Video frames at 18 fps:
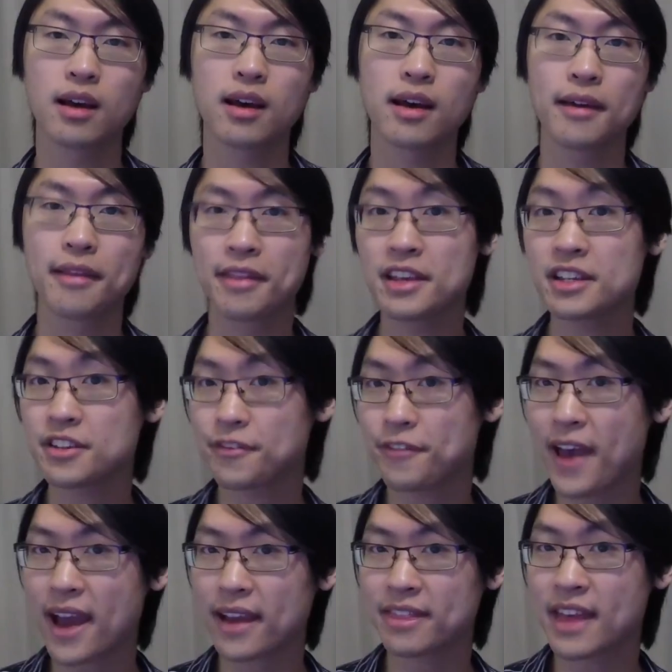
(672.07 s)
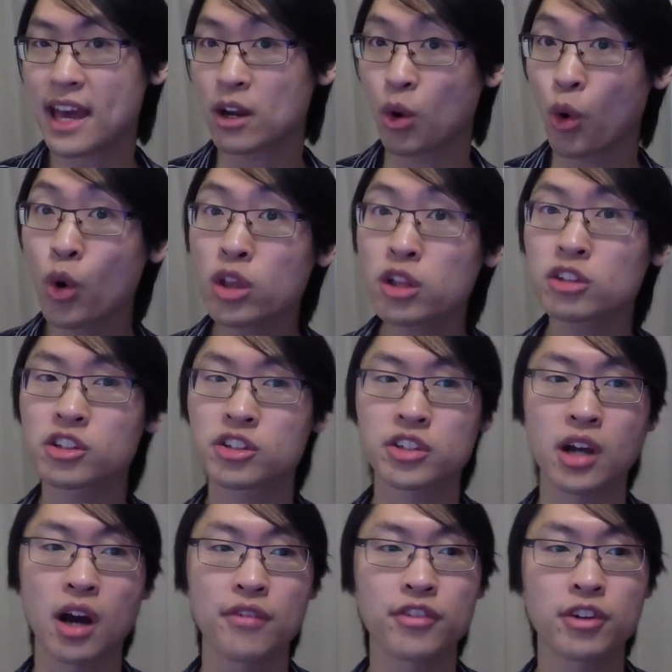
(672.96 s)
This fact that Euler
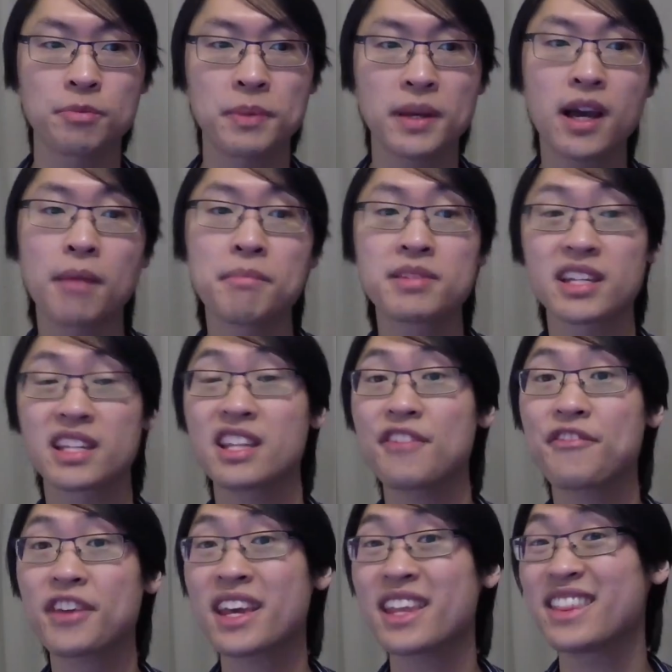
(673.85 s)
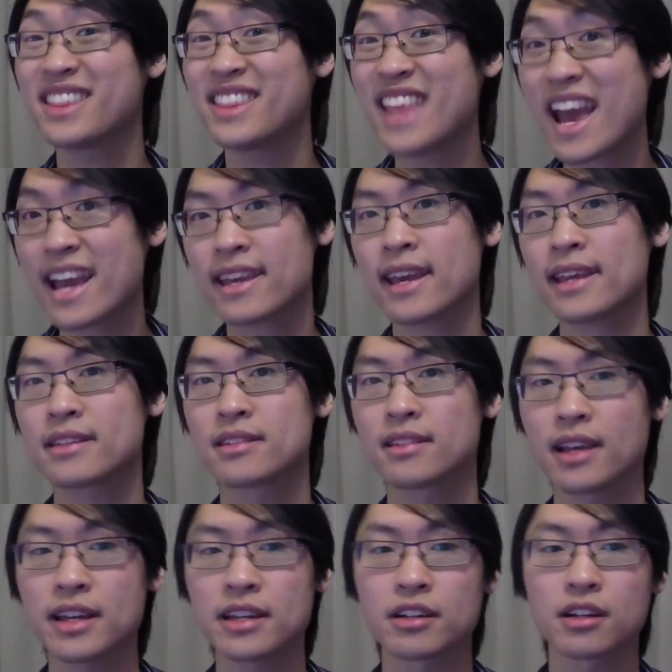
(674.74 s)
discovered becomes significant decades
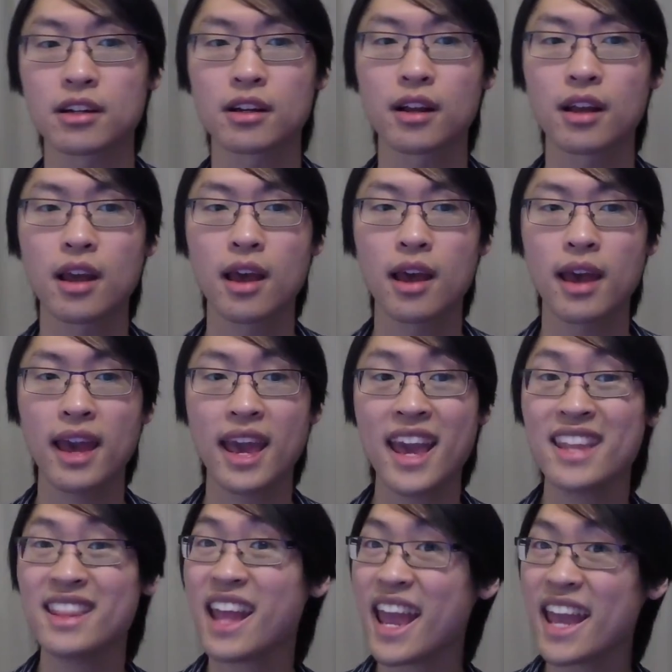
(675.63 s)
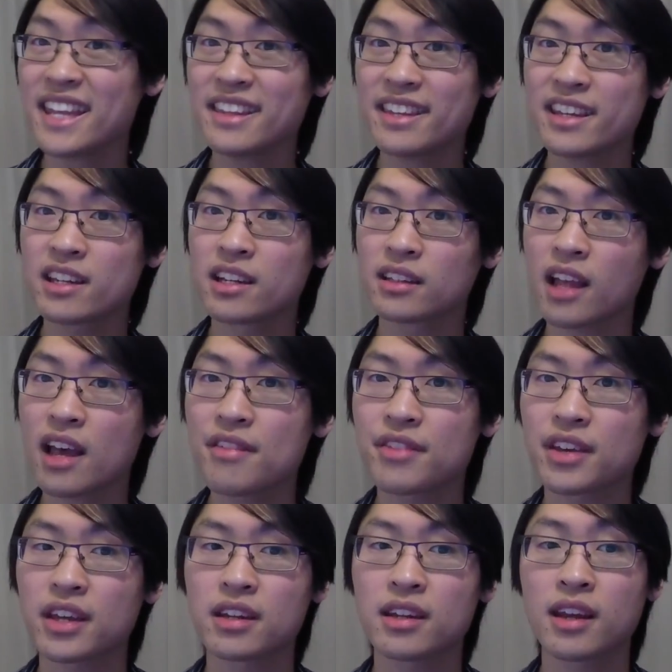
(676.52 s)
later. In
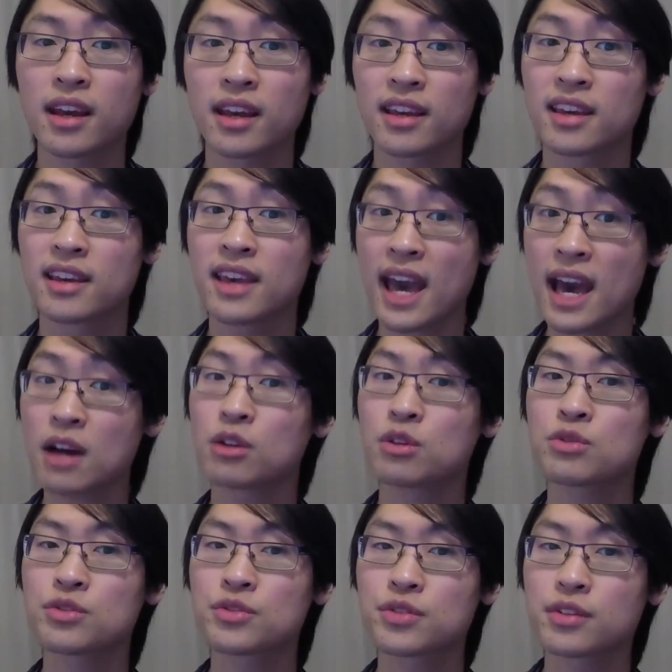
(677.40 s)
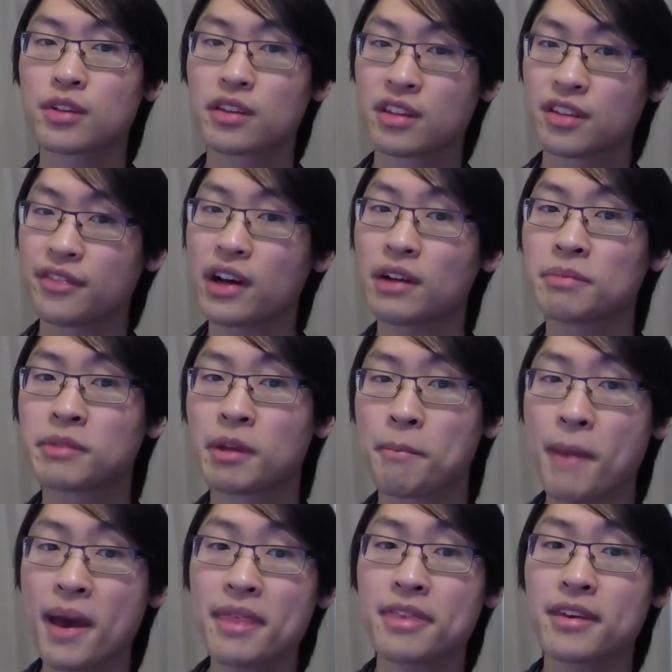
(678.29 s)
1811, Gauss developed a
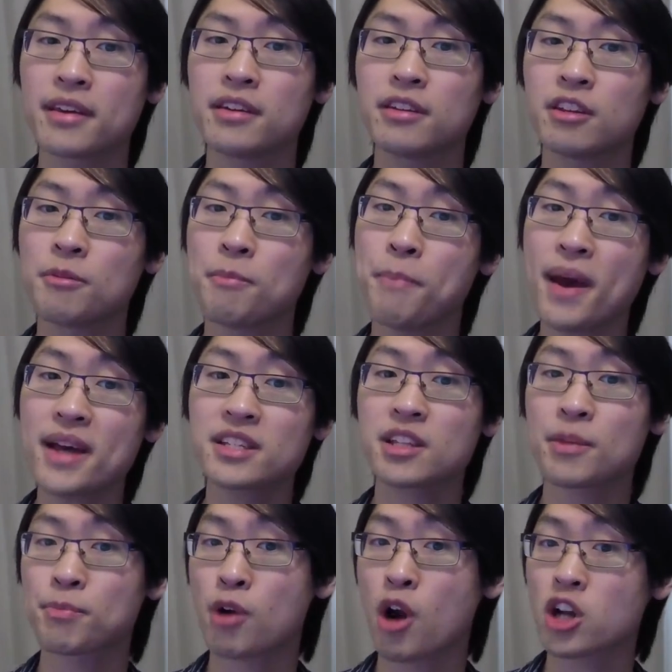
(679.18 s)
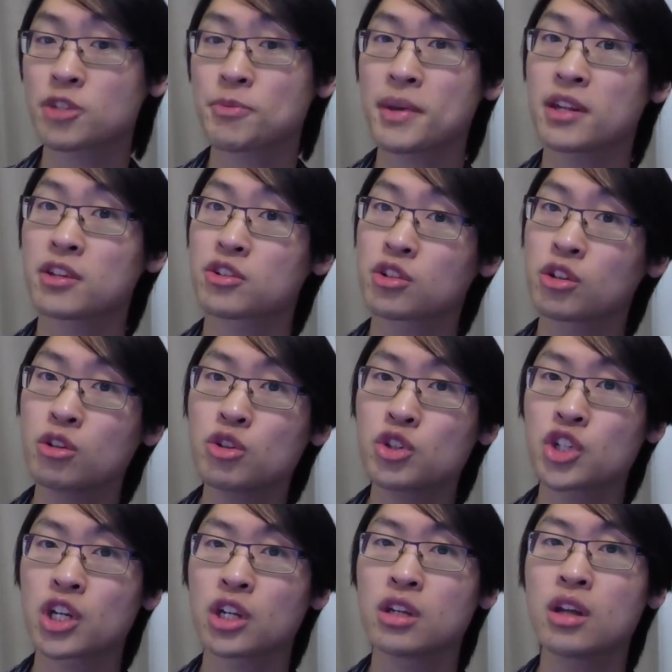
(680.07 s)
method to best approximate a
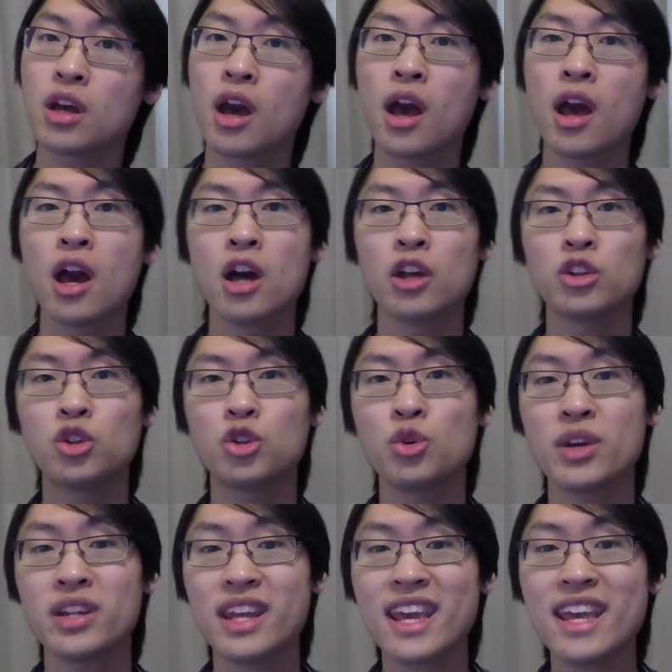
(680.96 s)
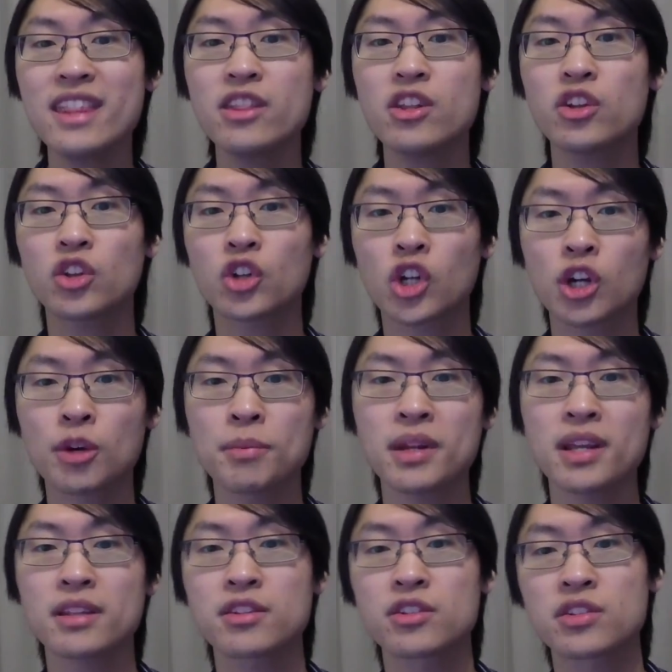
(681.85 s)
solution to an
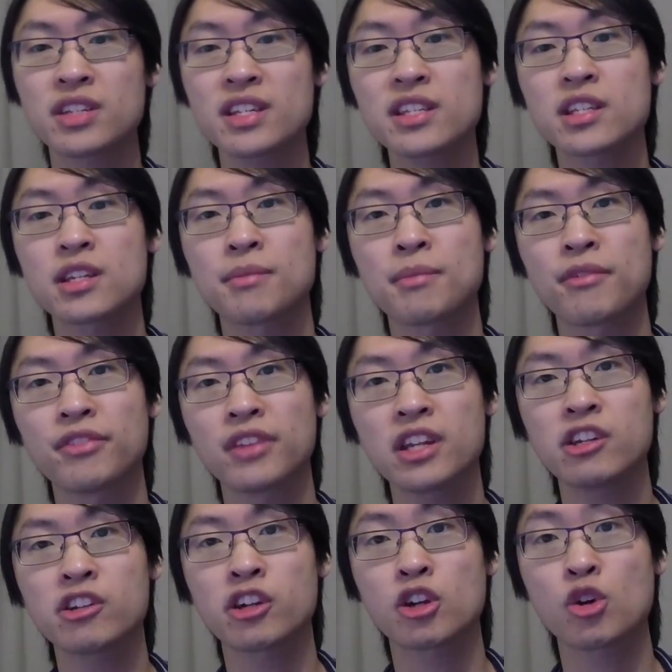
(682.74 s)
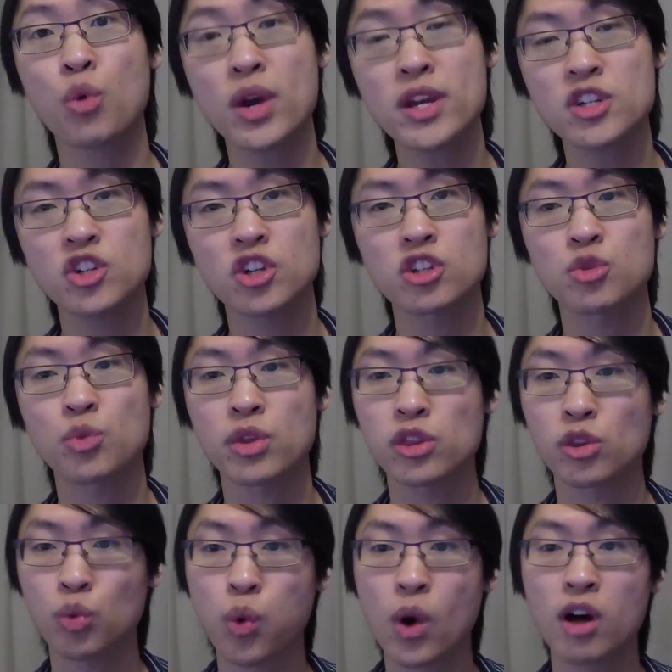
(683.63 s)
indeterminate system of linear equations
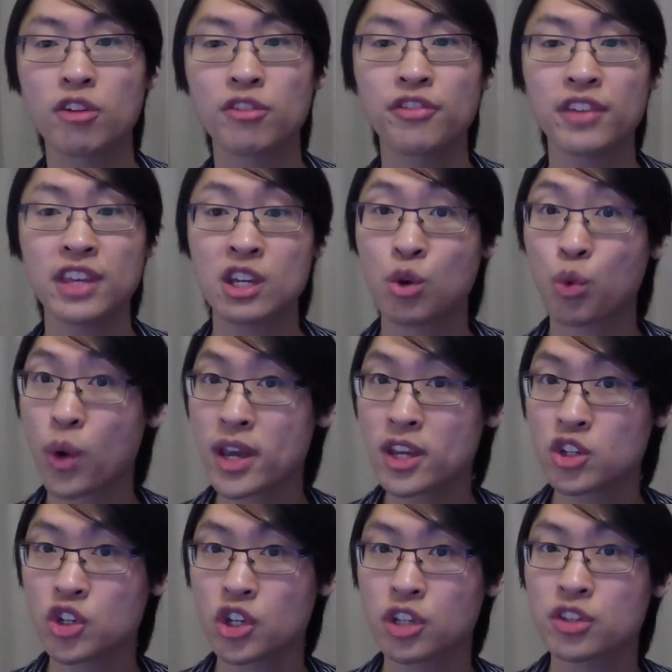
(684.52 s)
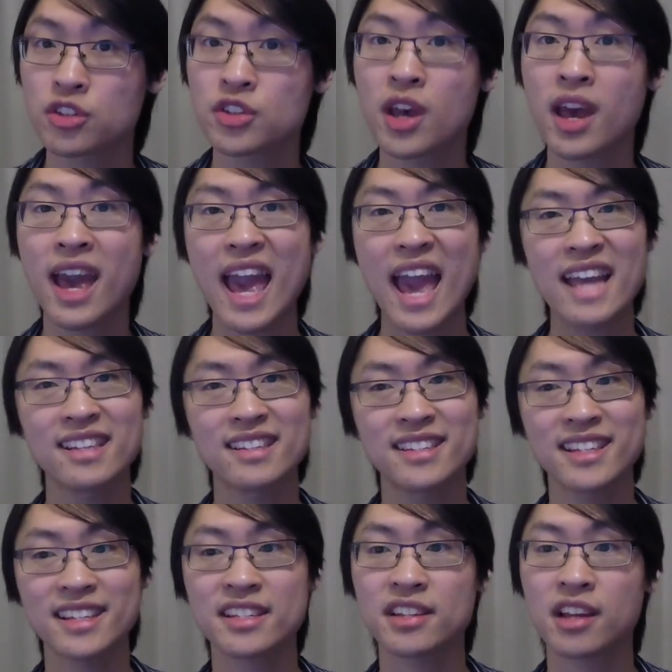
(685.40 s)
with 12 equations and
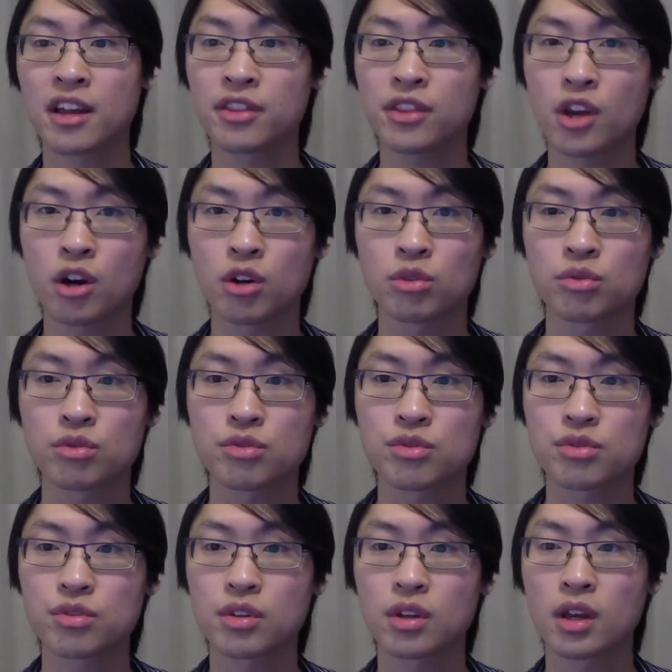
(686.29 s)
6 unknowns.